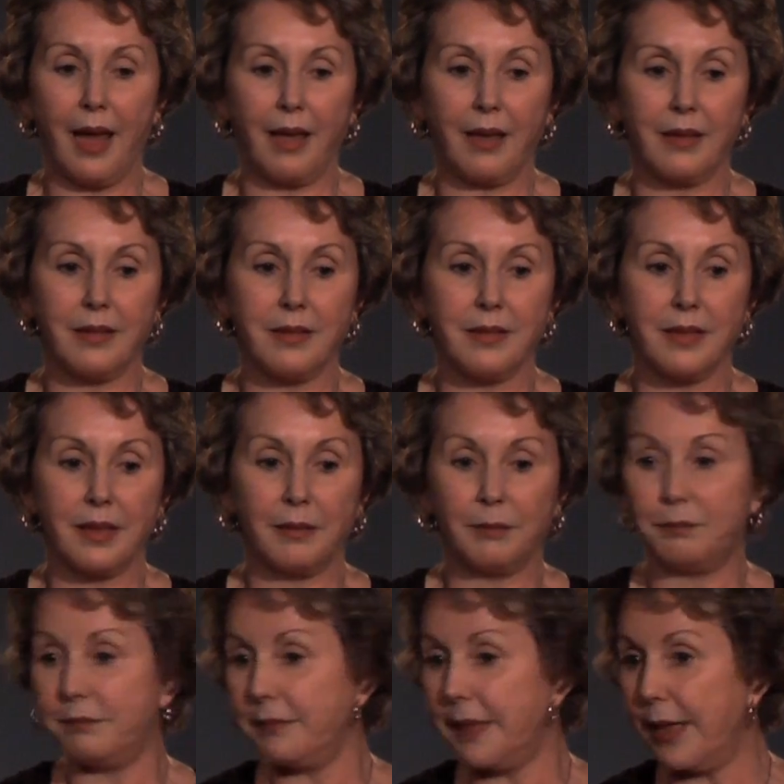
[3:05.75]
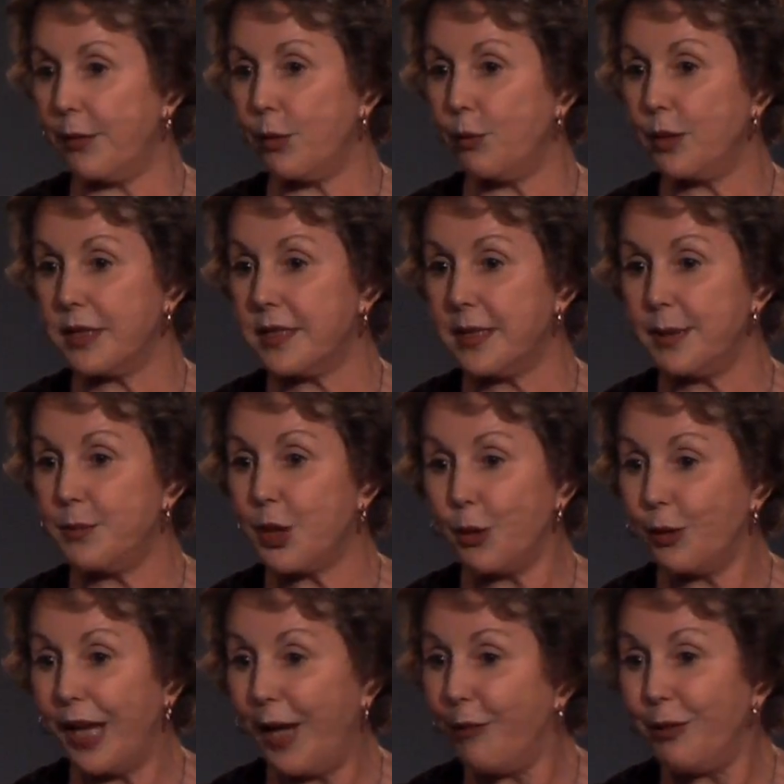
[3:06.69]
and everyone seems
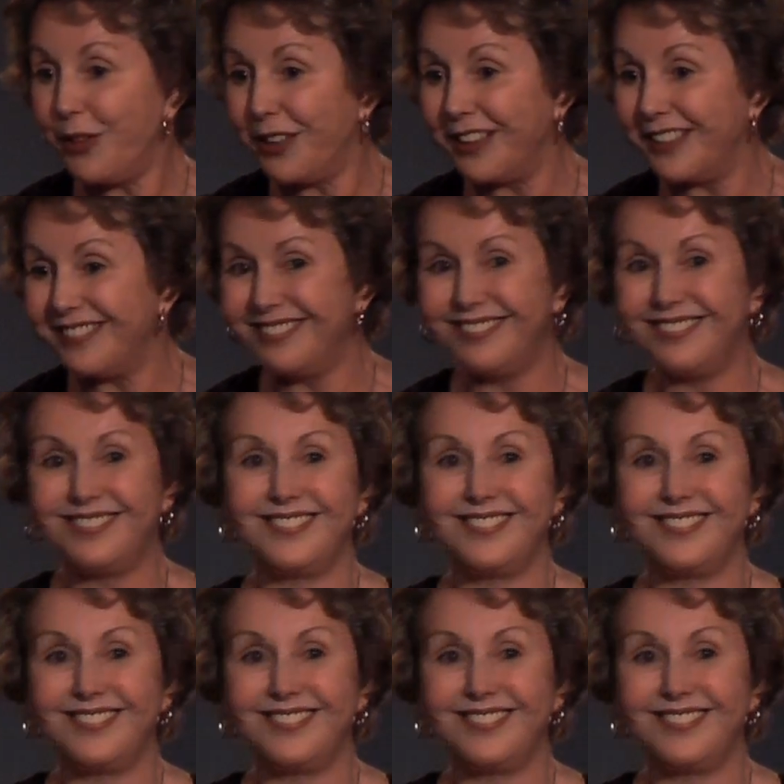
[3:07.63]
okay with it.